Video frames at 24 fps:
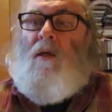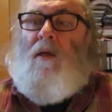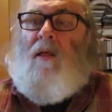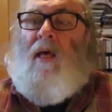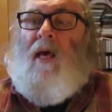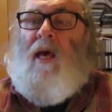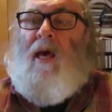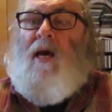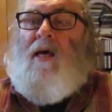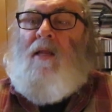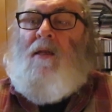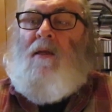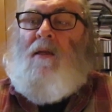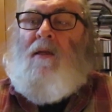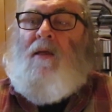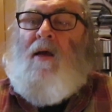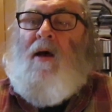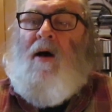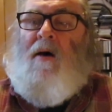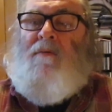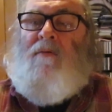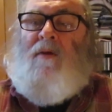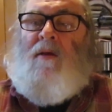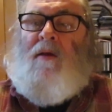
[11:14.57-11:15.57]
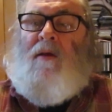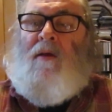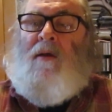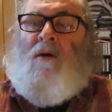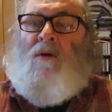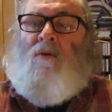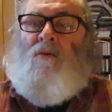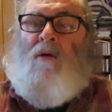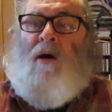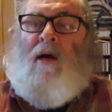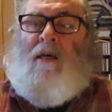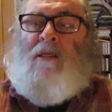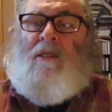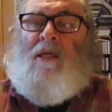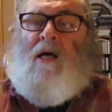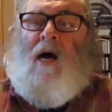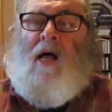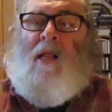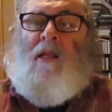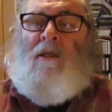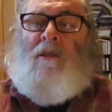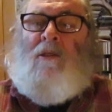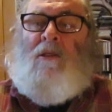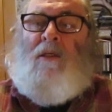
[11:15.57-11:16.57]
Canon, Covenant, and
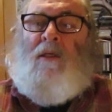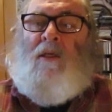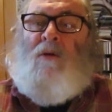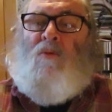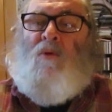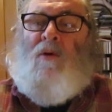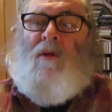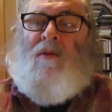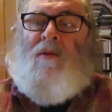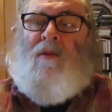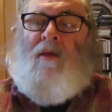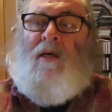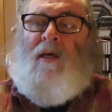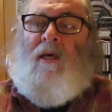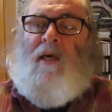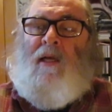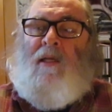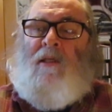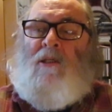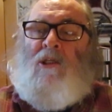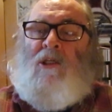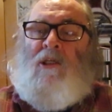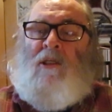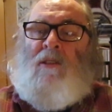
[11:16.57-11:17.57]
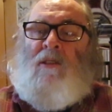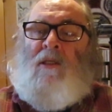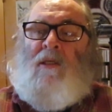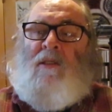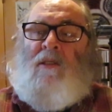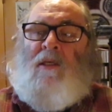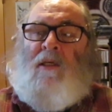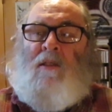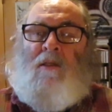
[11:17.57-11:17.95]
Christology, Rethinking Jesus